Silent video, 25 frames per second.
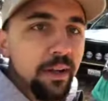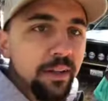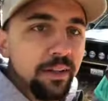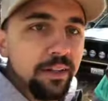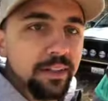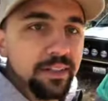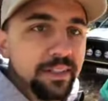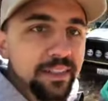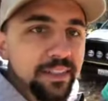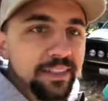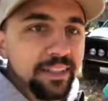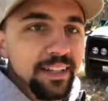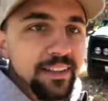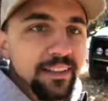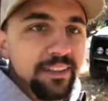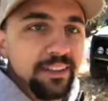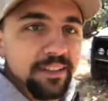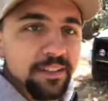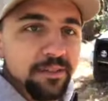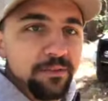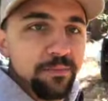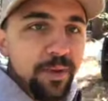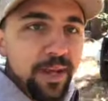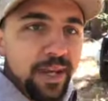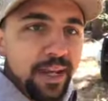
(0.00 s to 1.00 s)
This
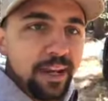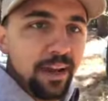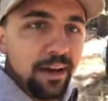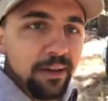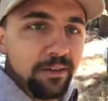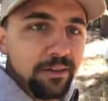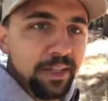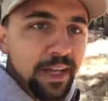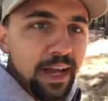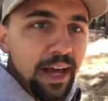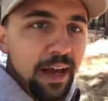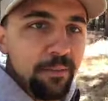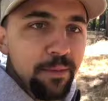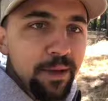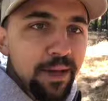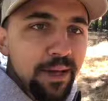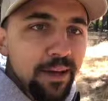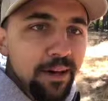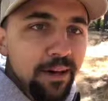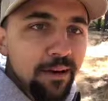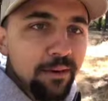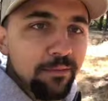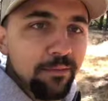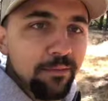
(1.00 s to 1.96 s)
is Miko. Say hi, Miko.